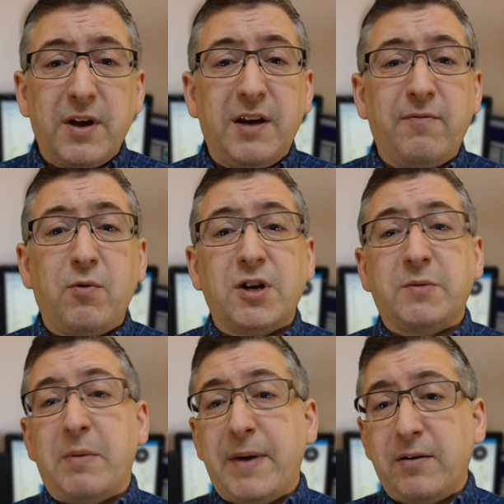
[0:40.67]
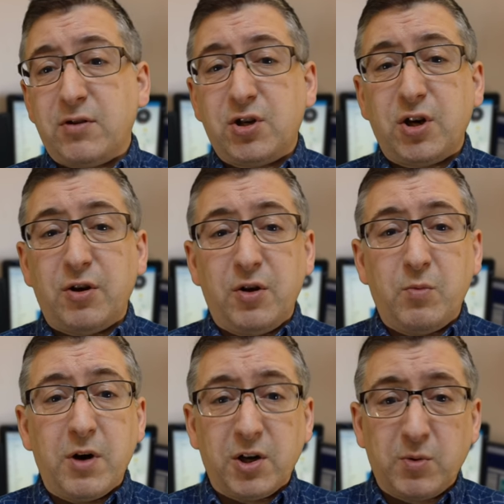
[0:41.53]
if what I'm about to show you
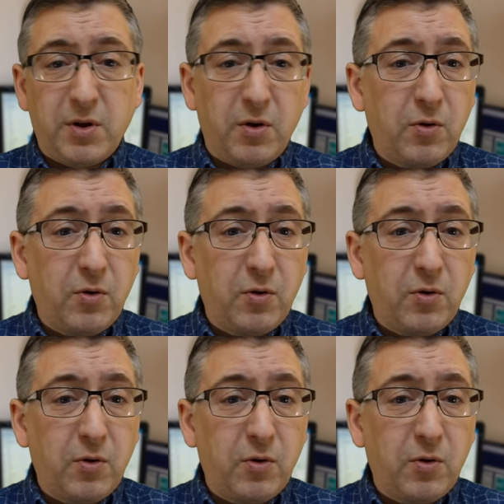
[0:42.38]
works with